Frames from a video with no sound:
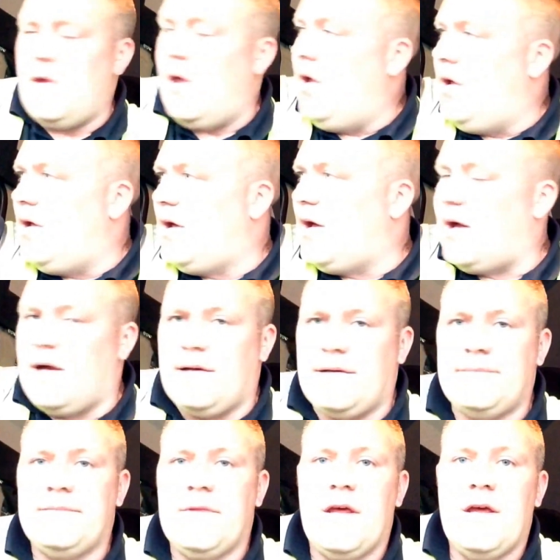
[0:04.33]
As
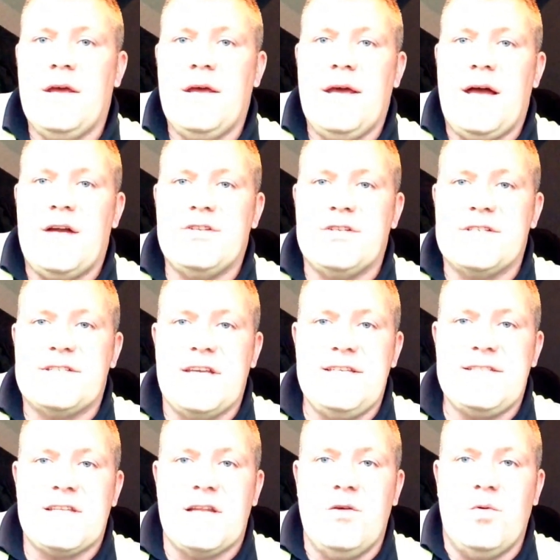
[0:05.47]
you can see,
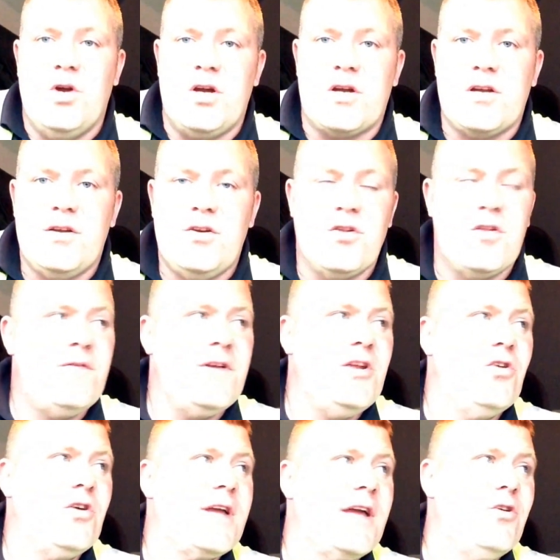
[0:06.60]
still at work. Another
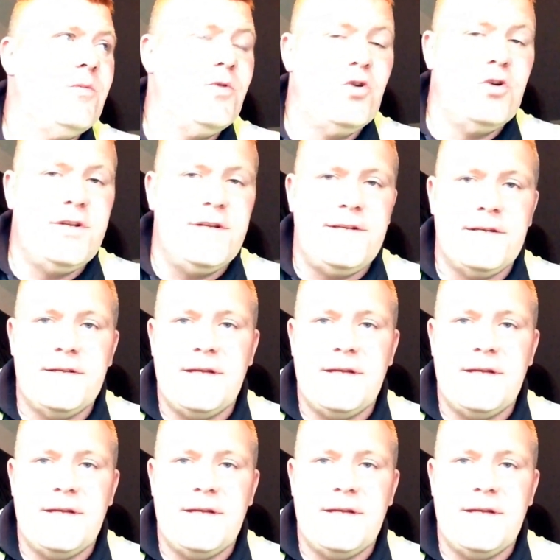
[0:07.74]
video getting uploaded.